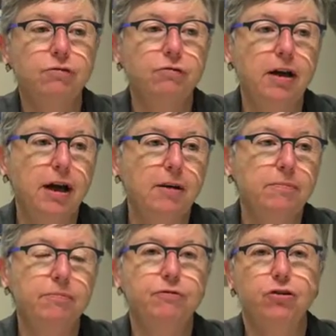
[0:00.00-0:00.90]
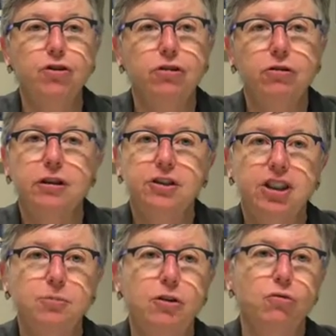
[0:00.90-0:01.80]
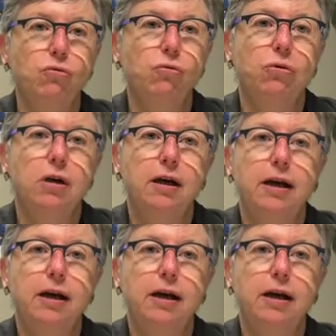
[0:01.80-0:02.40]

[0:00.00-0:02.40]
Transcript: of further assessment or